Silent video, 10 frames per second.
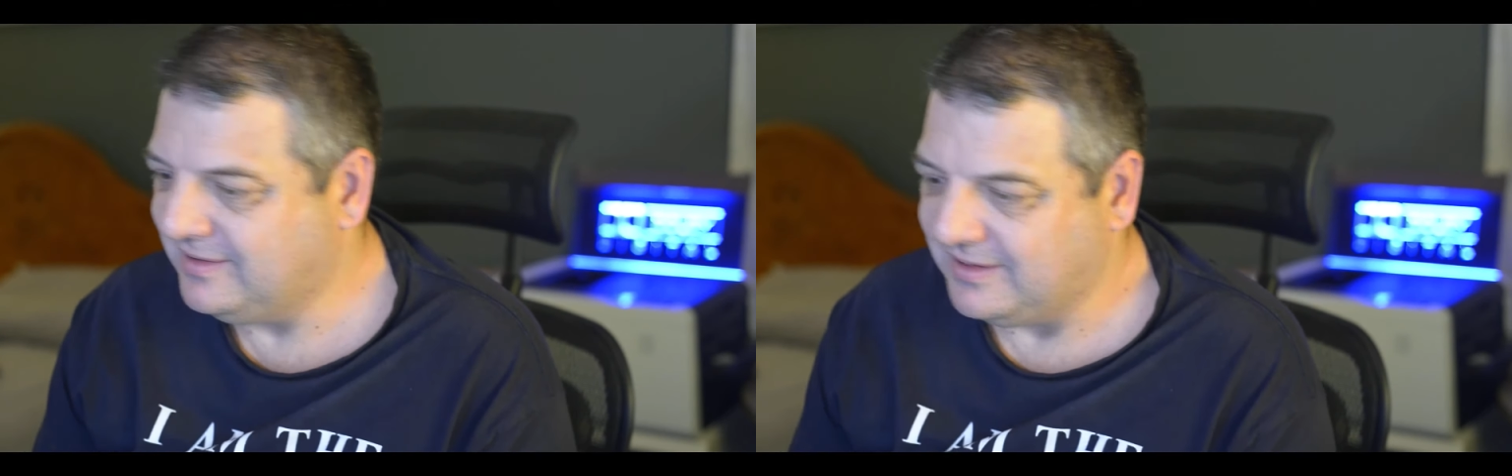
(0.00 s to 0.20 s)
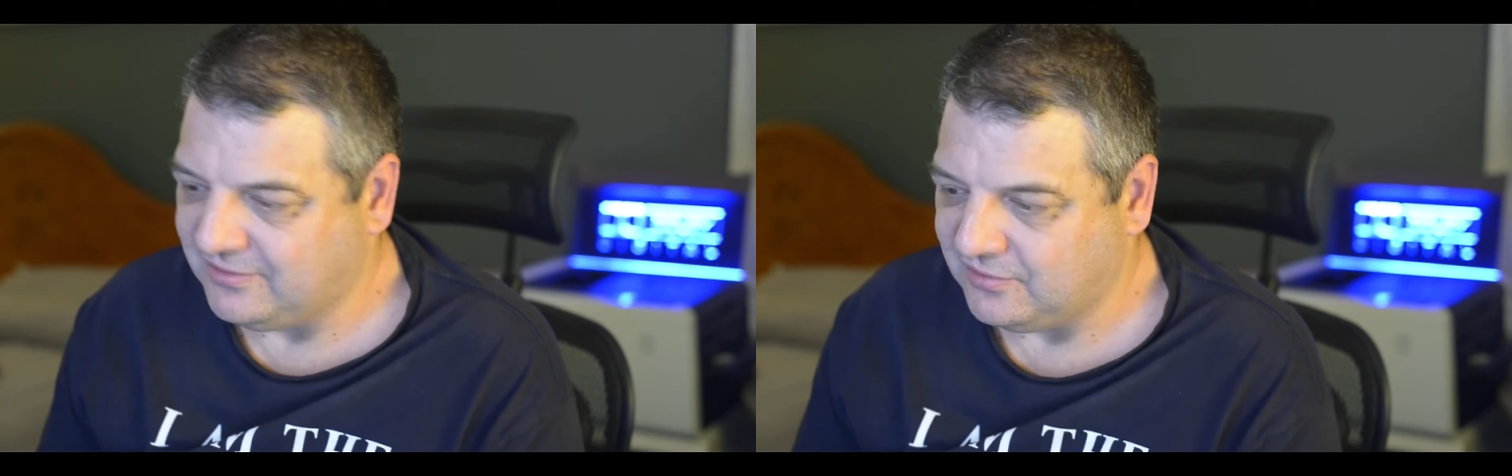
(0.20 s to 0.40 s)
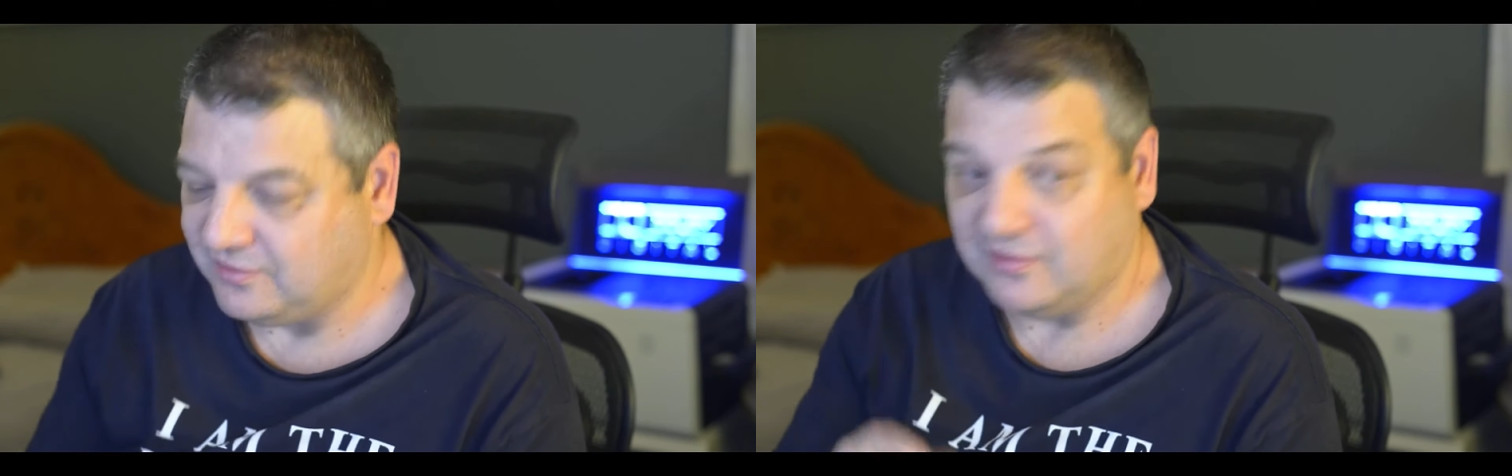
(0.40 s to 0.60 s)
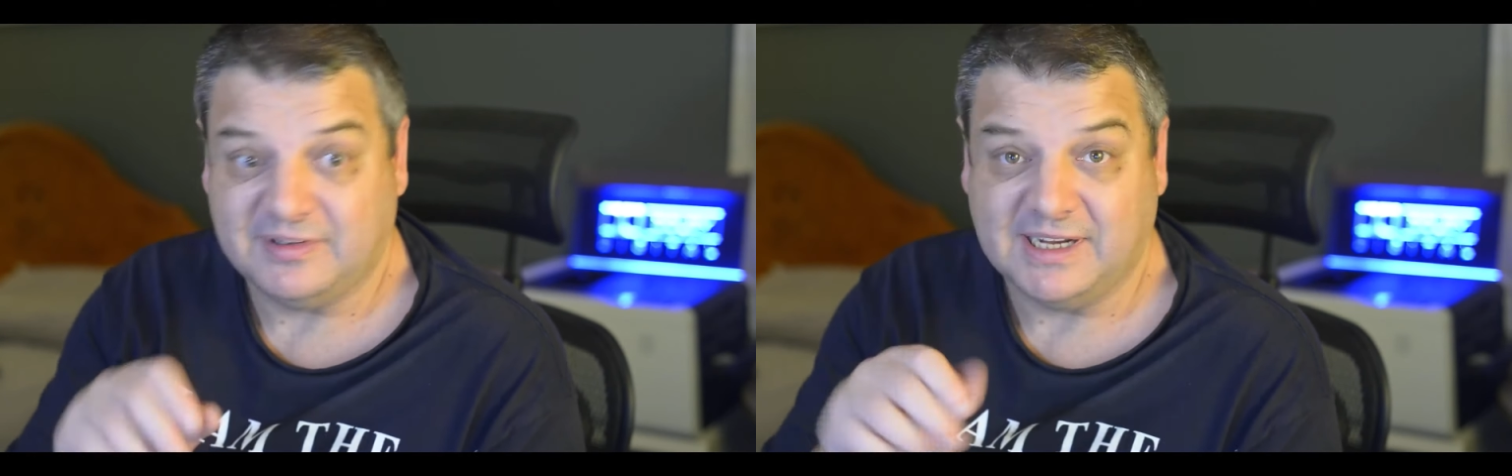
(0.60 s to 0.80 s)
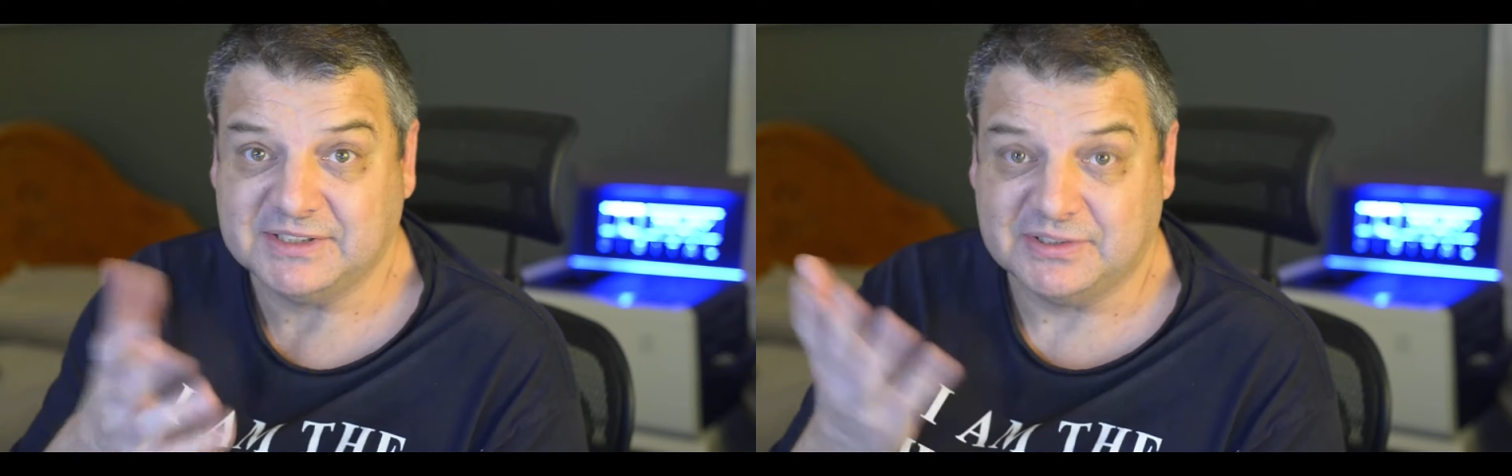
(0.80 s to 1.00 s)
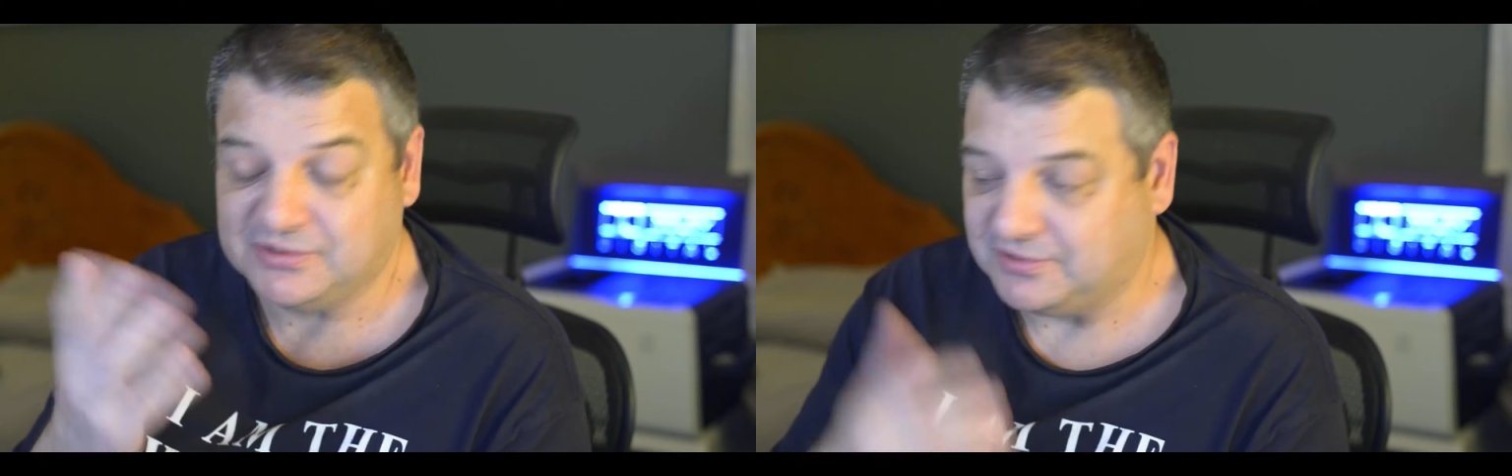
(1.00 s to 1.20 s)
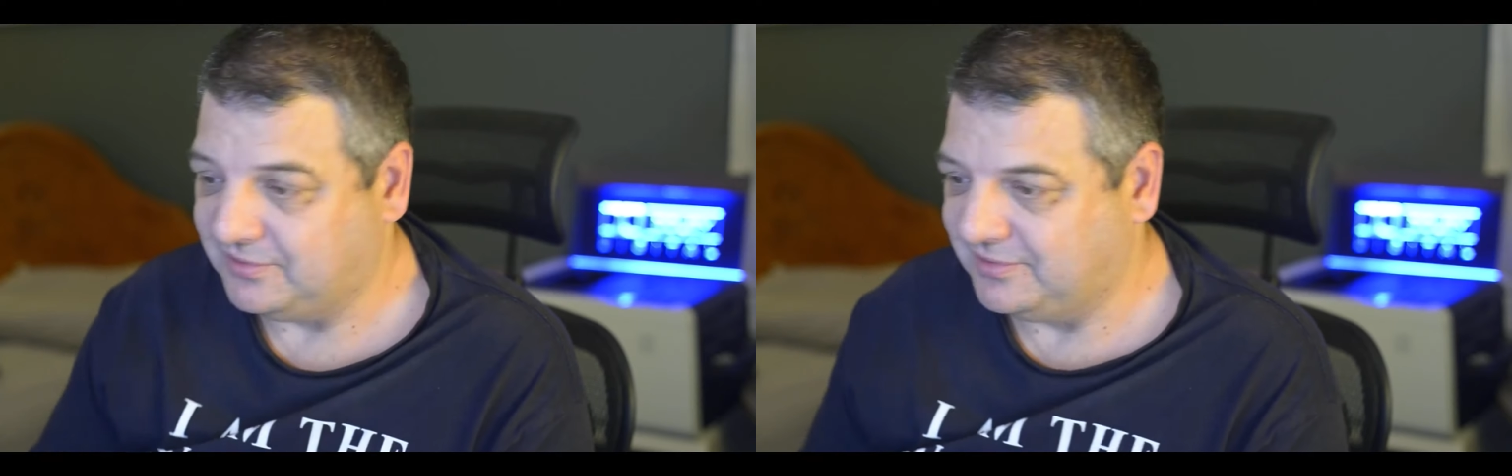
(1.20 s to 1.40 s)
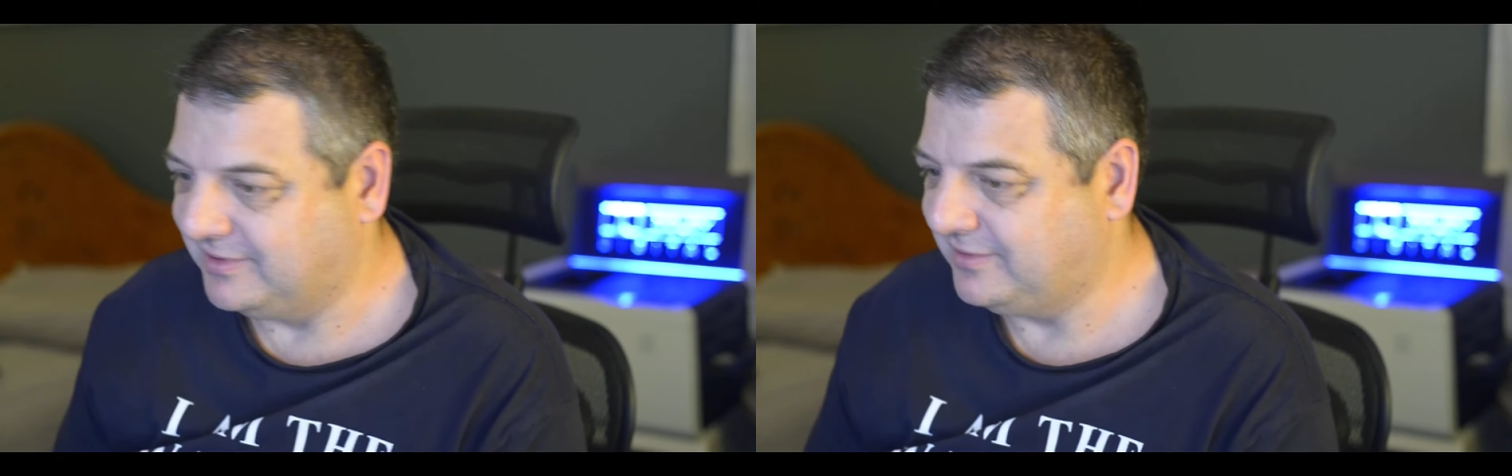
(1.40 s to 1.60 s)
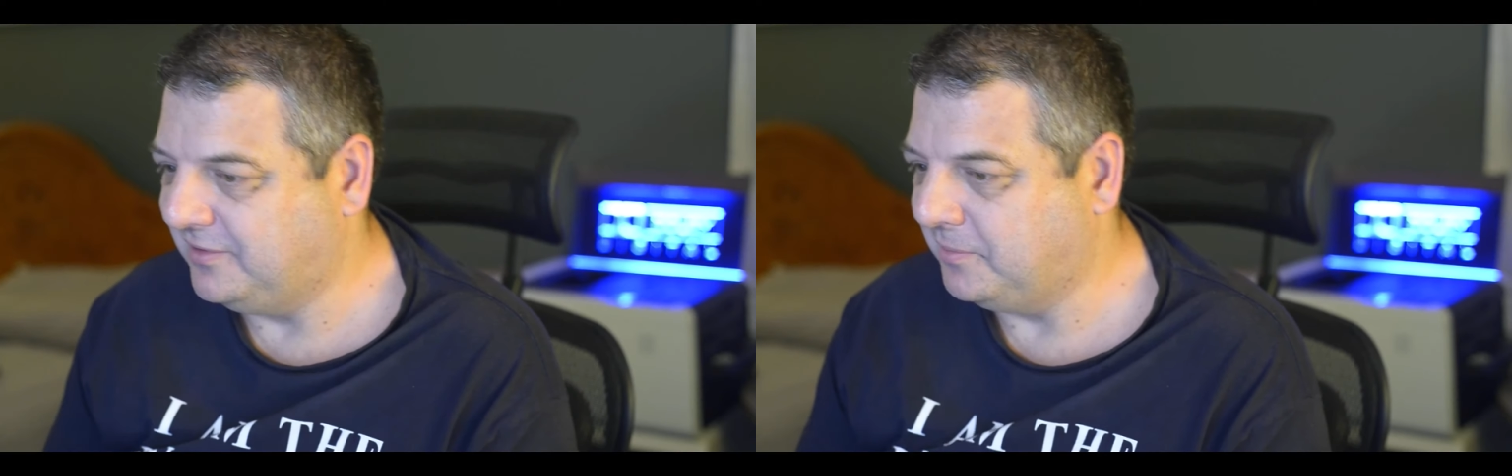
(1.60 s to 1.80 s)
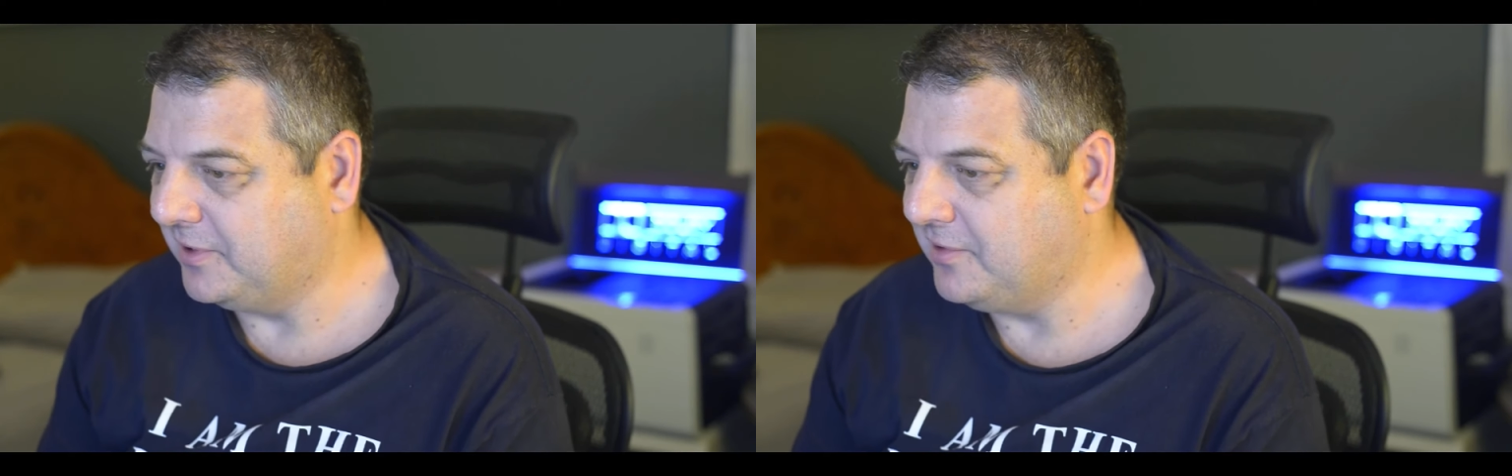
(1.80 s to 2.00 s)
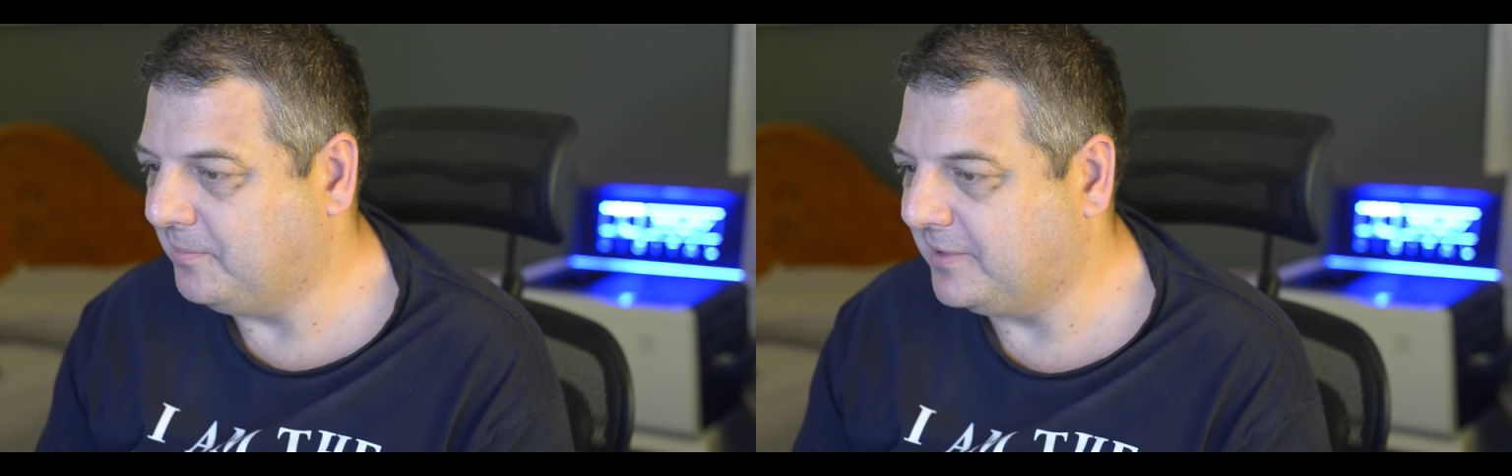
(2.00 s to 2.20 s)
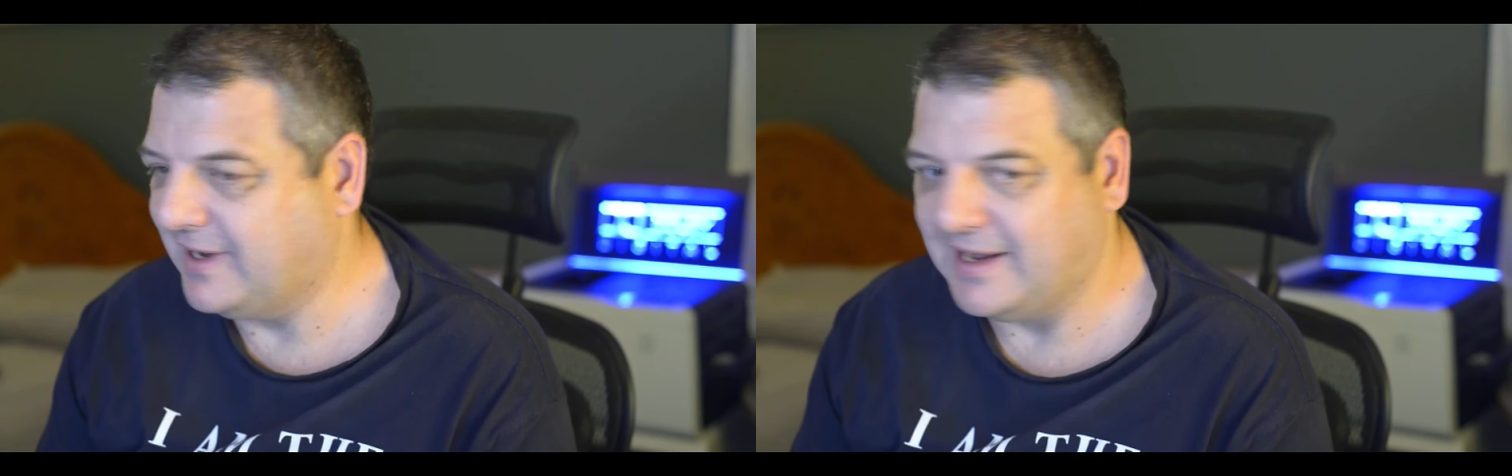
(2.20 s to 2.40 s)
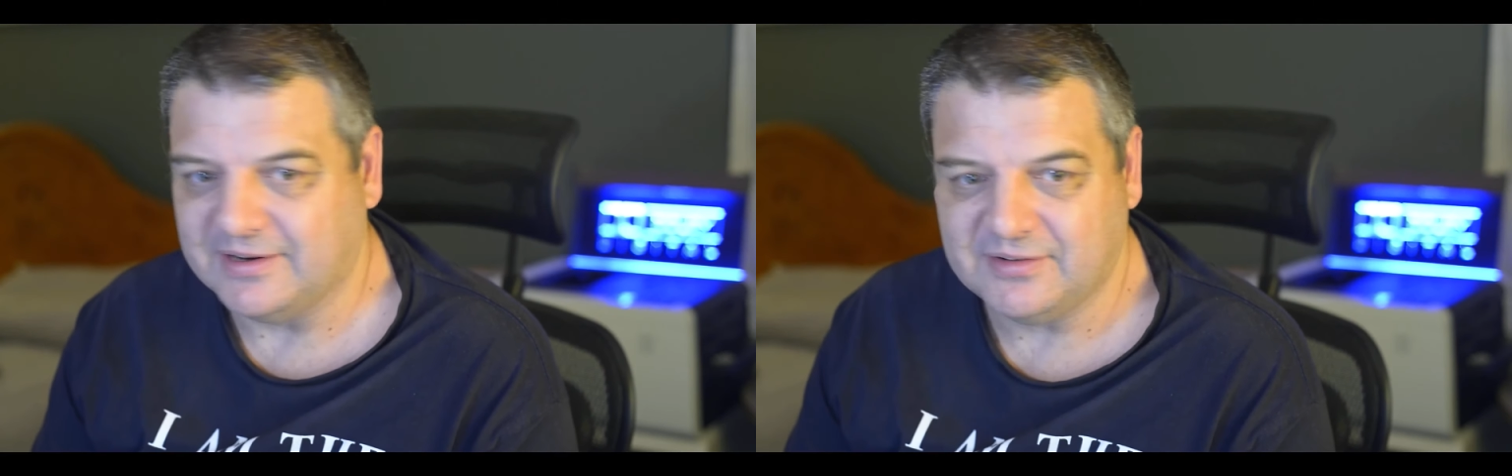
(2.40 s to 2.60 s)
and there's also a tension screw, and it's a little bit complicated.